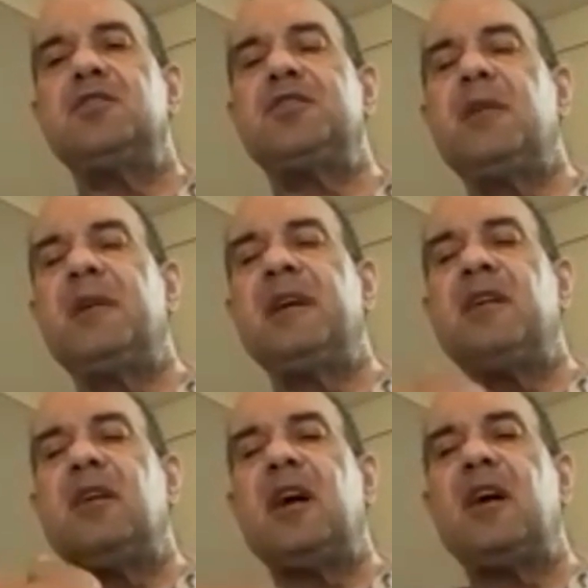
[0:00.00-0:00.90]
So
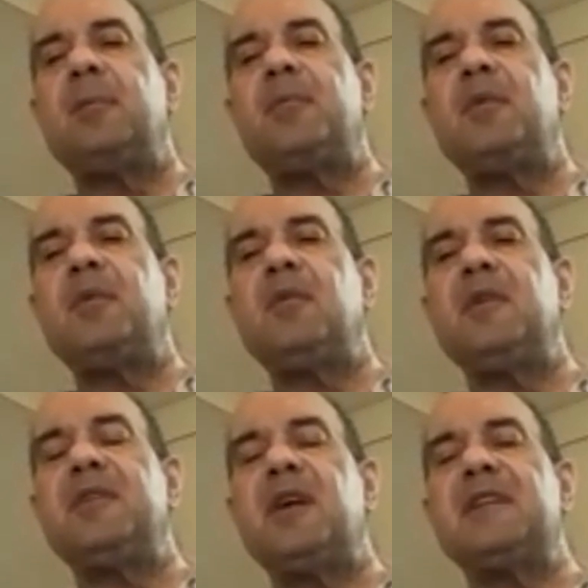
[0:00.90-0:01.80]
it'll help
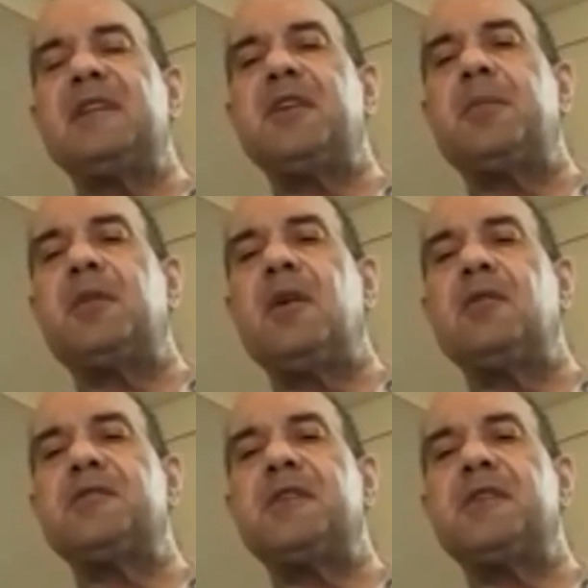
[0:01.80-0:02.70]
with
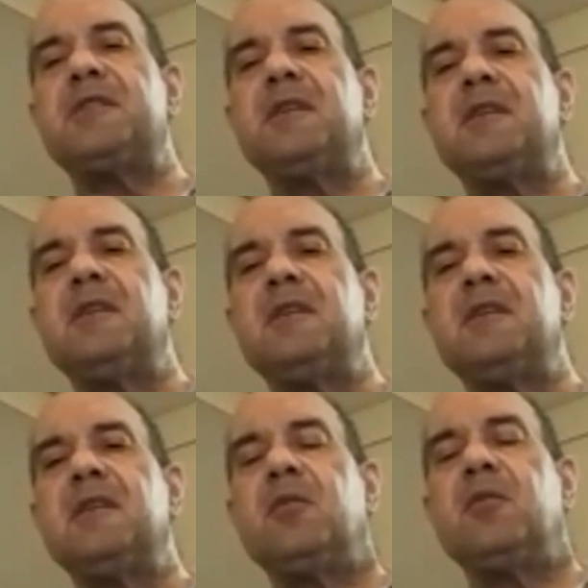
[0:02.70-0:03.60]
osteoporosis,
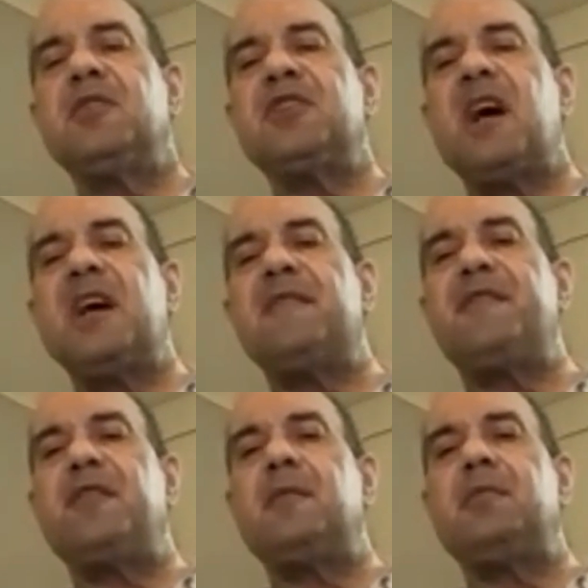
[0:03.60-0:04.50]
which I have
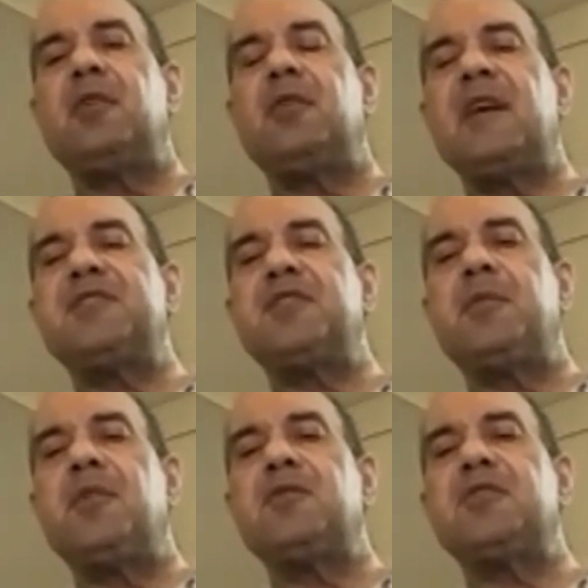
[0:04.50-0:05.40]
full-blown
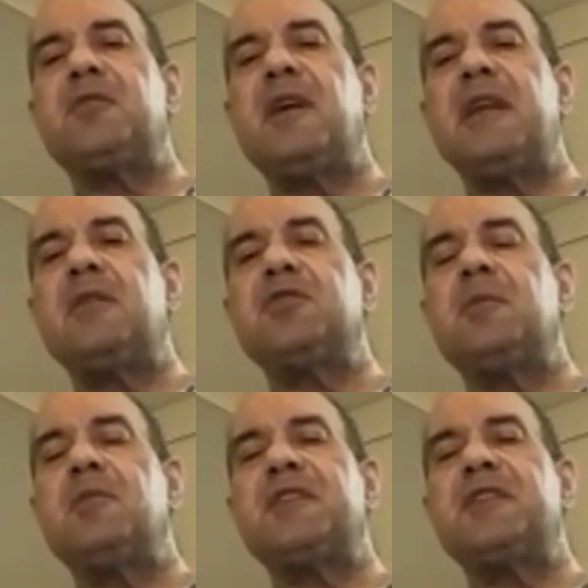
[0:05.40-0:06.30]
osteoporosis right now. It's
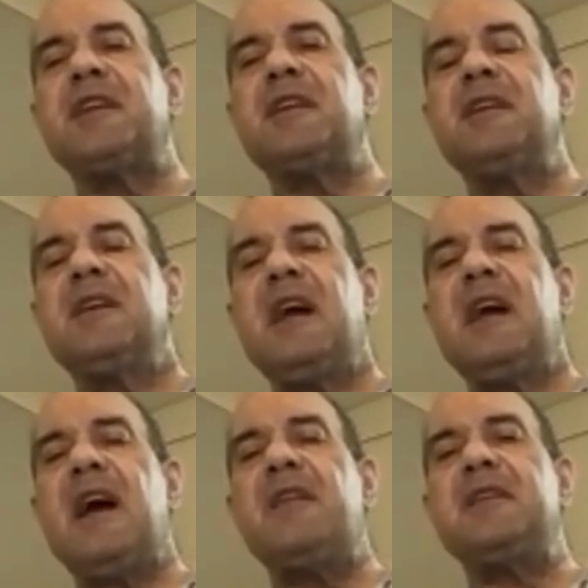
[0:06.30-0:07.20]
almost like
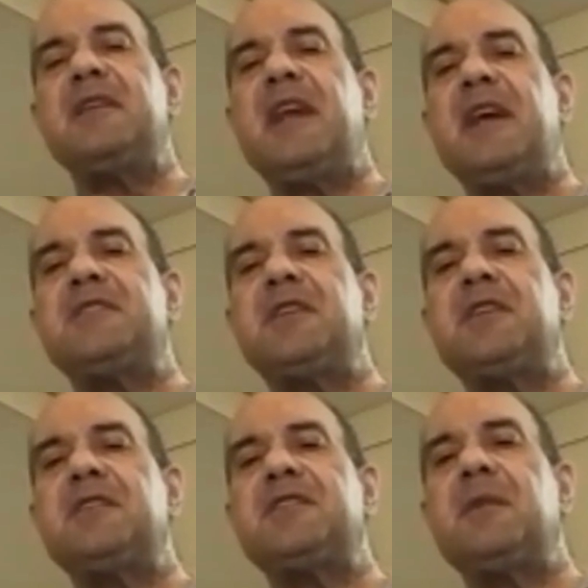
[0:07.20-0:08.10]
having cancer
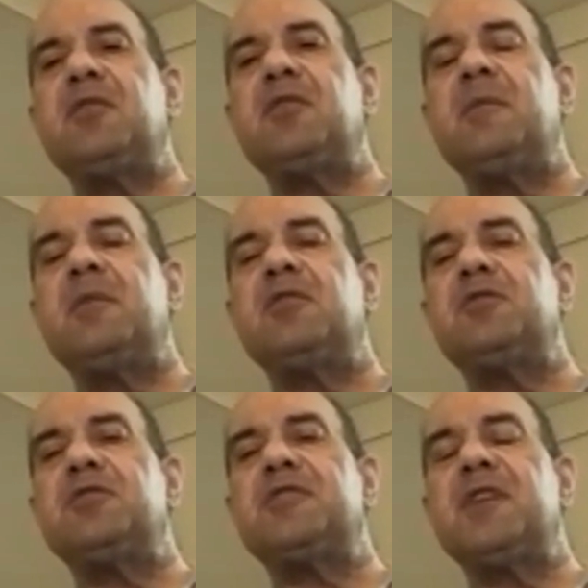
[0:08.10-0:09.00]
to some degree because
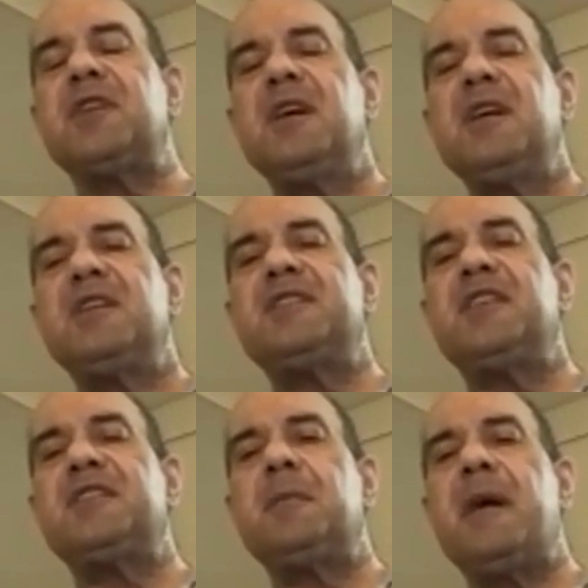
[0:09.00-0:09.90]
you just
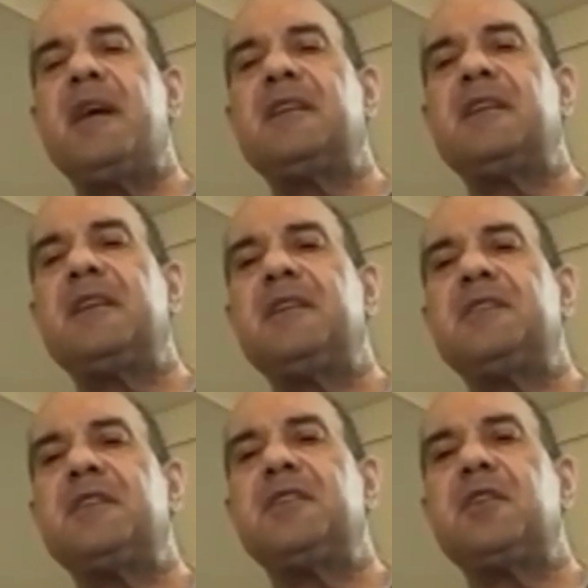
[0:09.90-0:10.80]
systematically
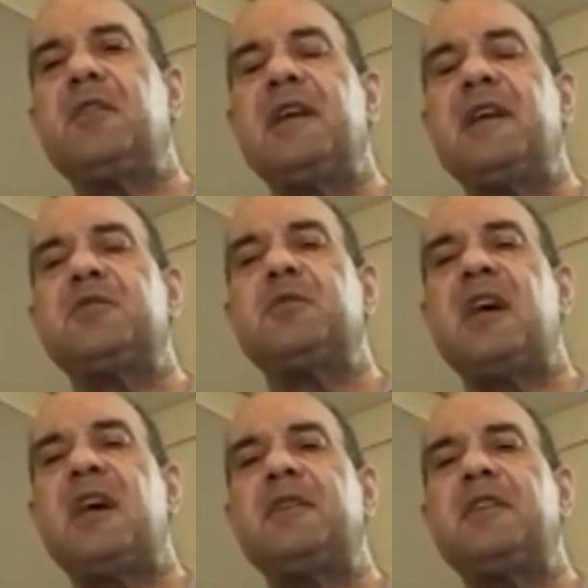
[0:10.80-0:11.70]
disintegrate. And that's what's
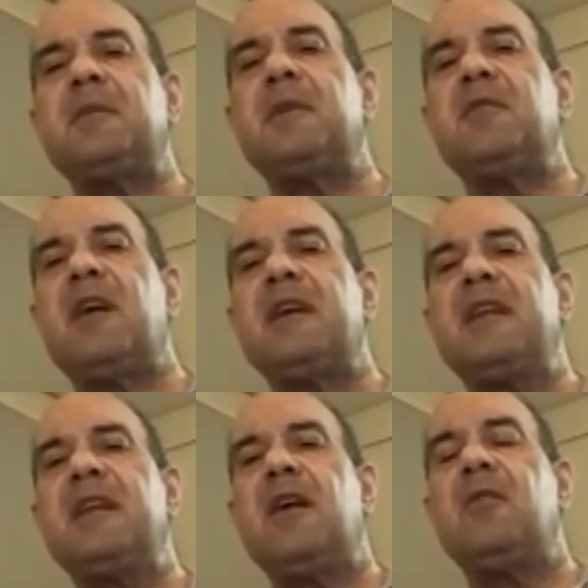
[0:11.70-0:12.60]
happening to me right
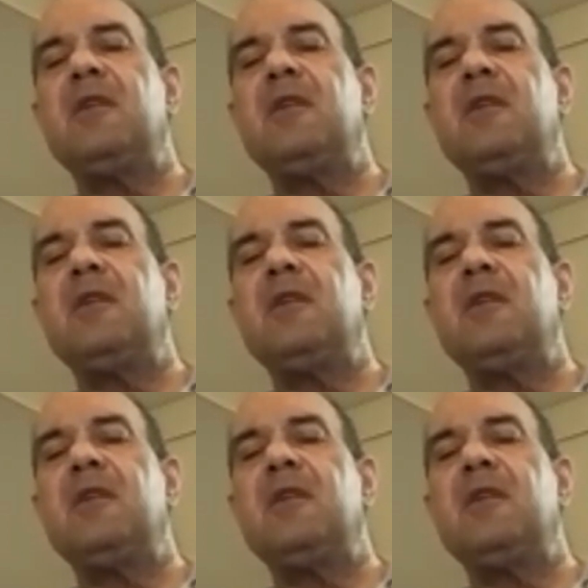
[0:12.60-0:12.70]
now.